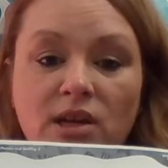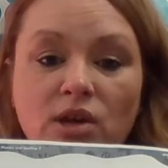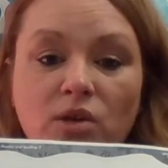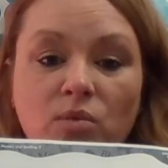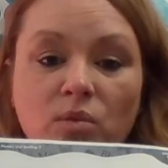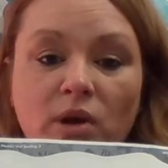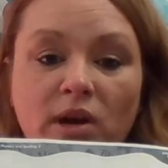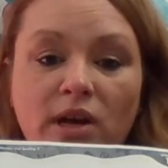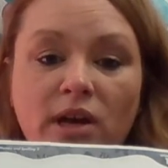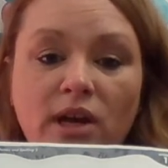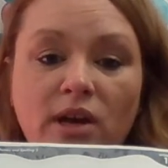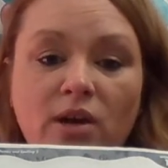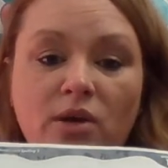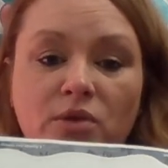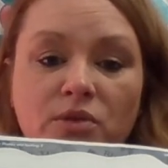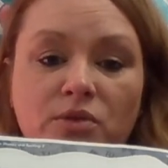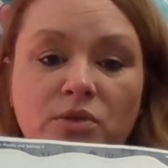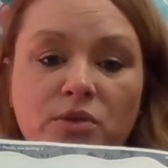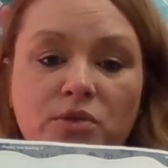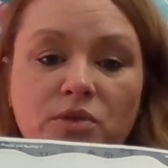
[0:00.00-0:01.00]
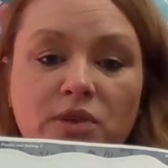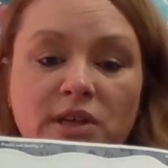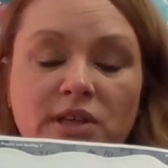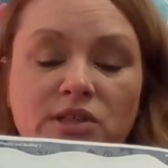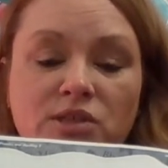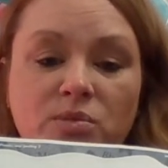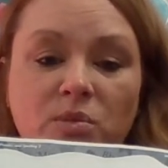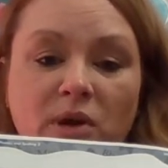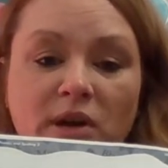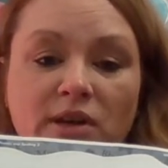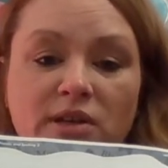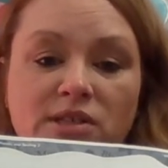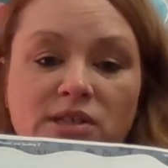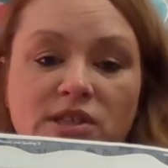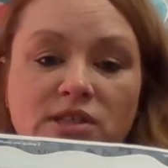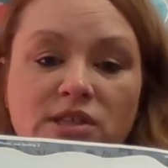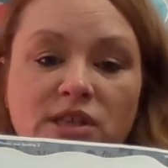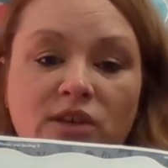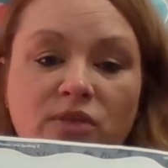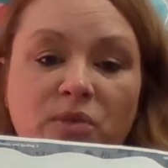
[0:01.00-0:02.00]
We're going to go through these words
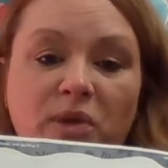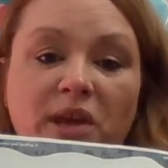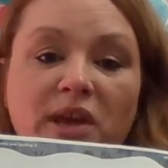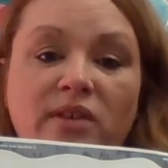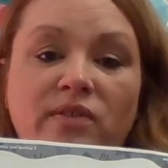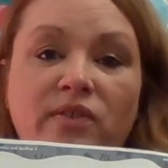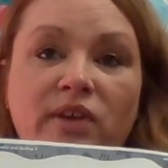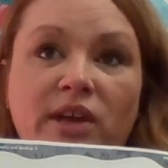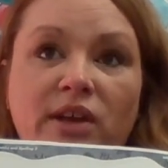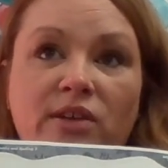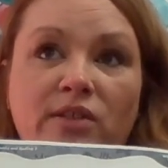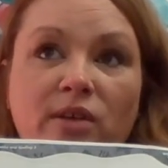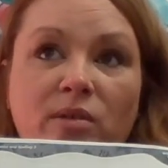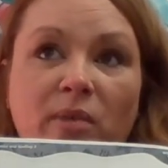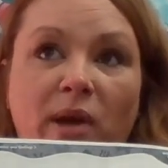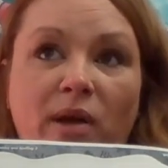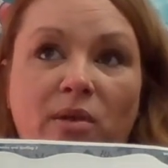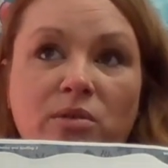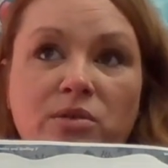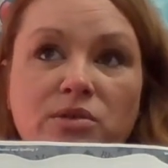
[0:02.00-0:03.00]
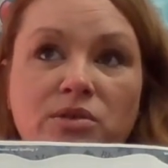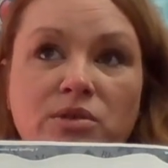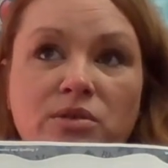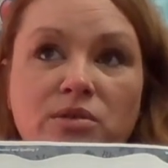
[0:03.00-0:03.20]
and see if we can figure them out.